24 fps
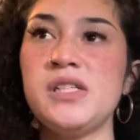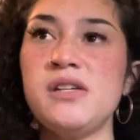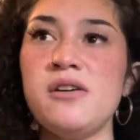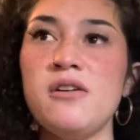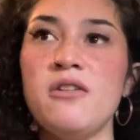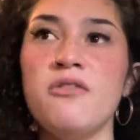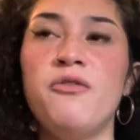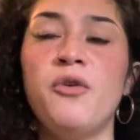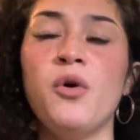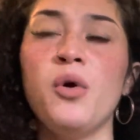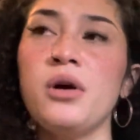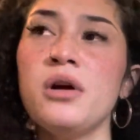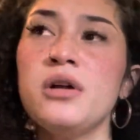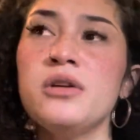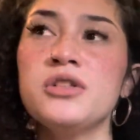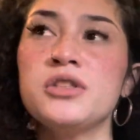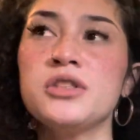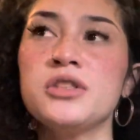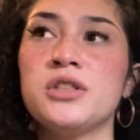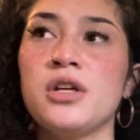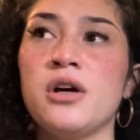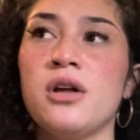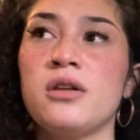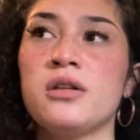
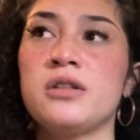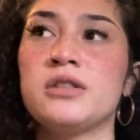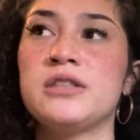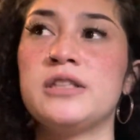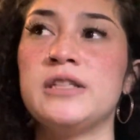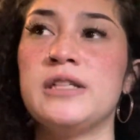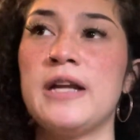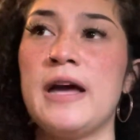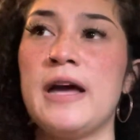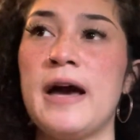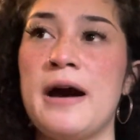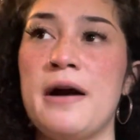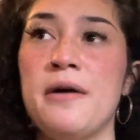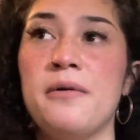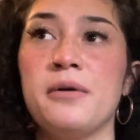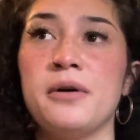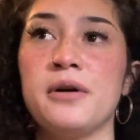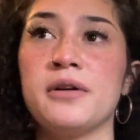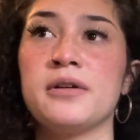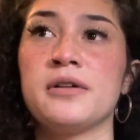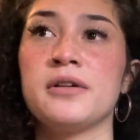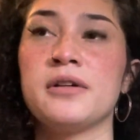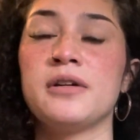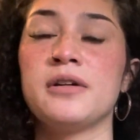$400 an
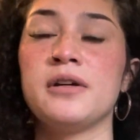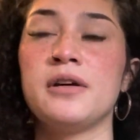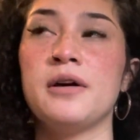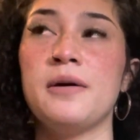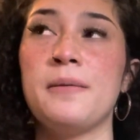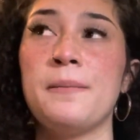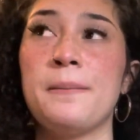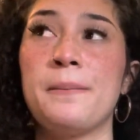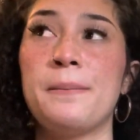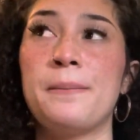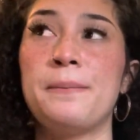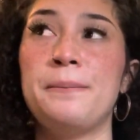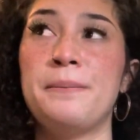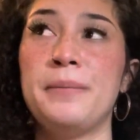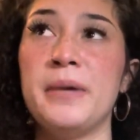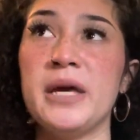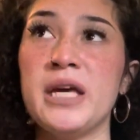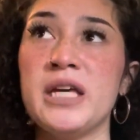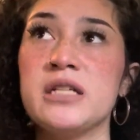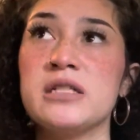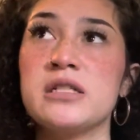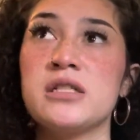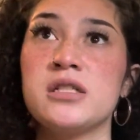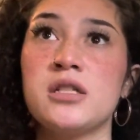hour
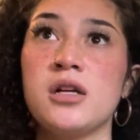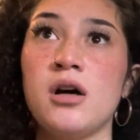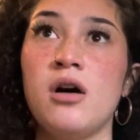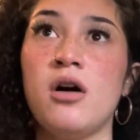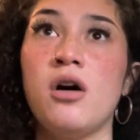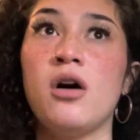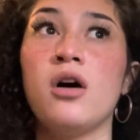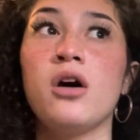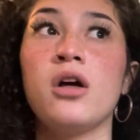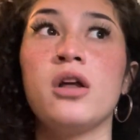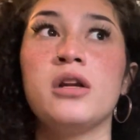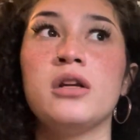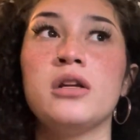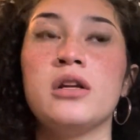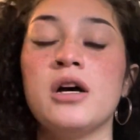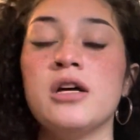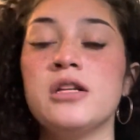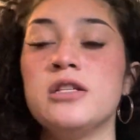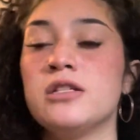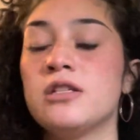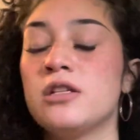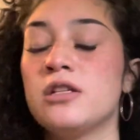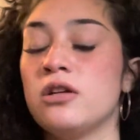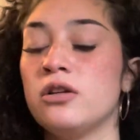based on
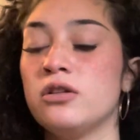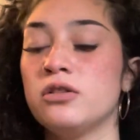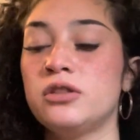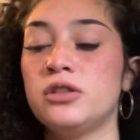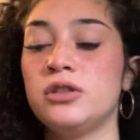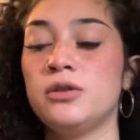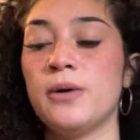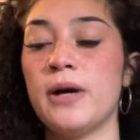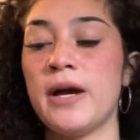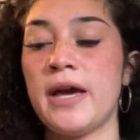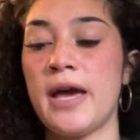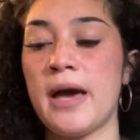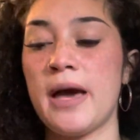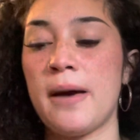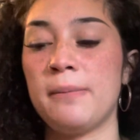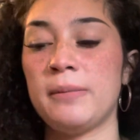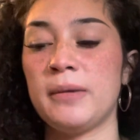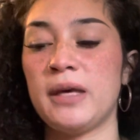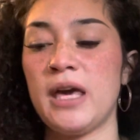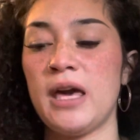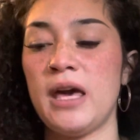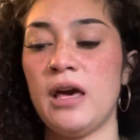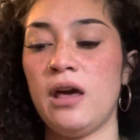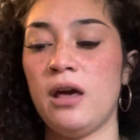until 2 a.m.
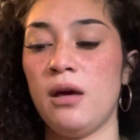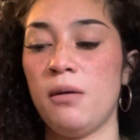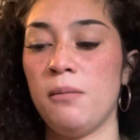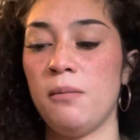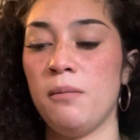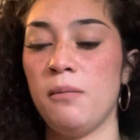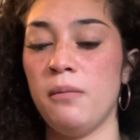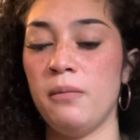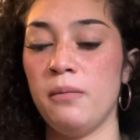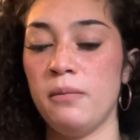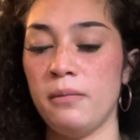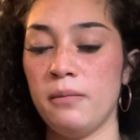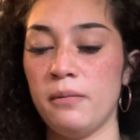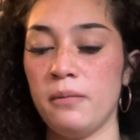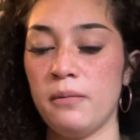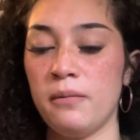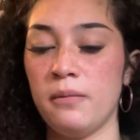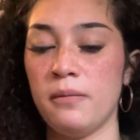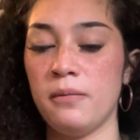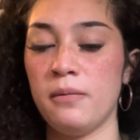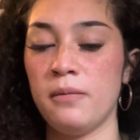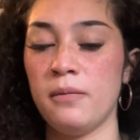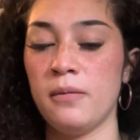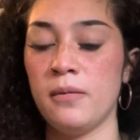came.
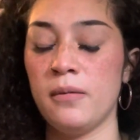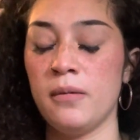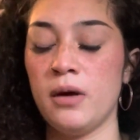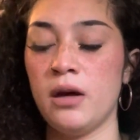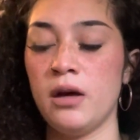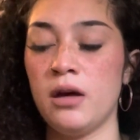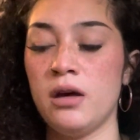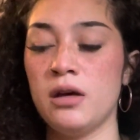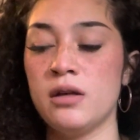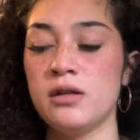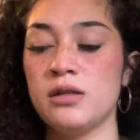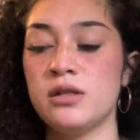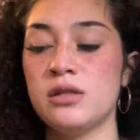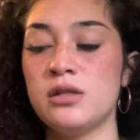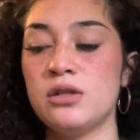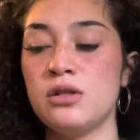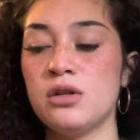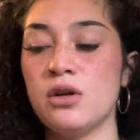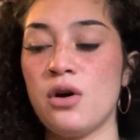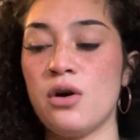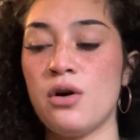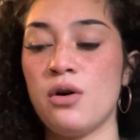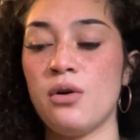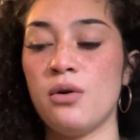
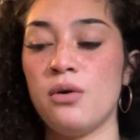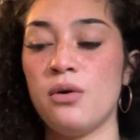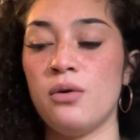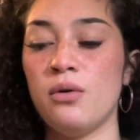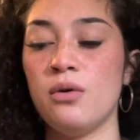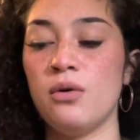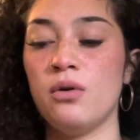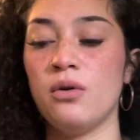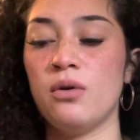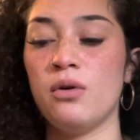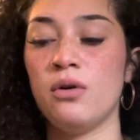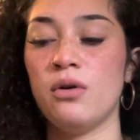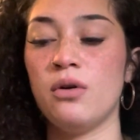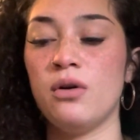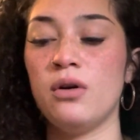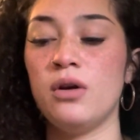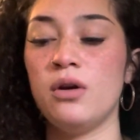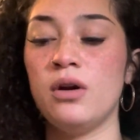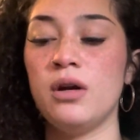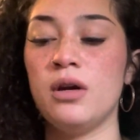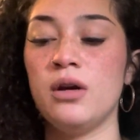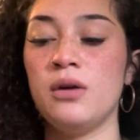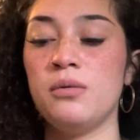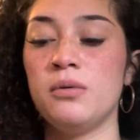So
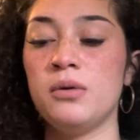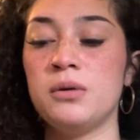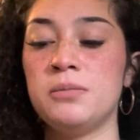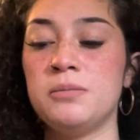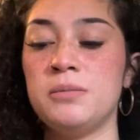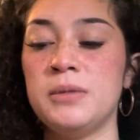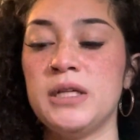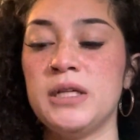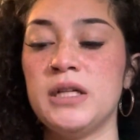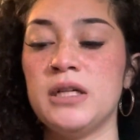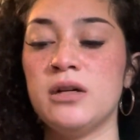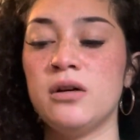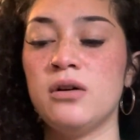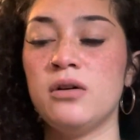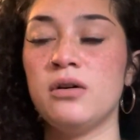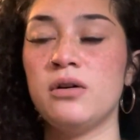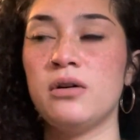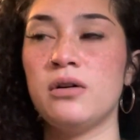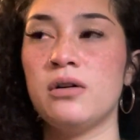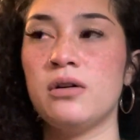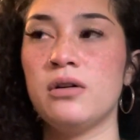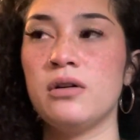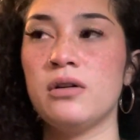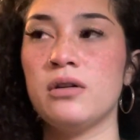it would be,
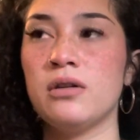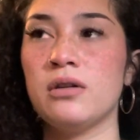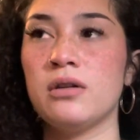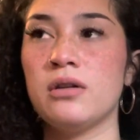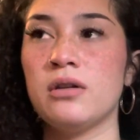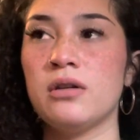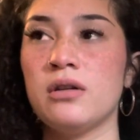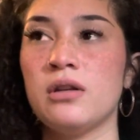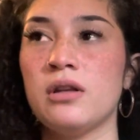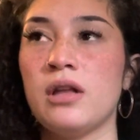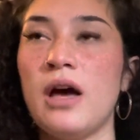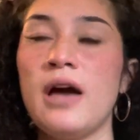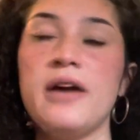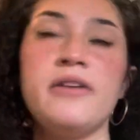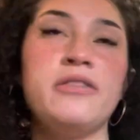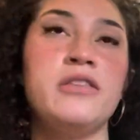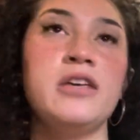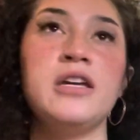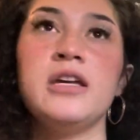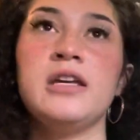I think,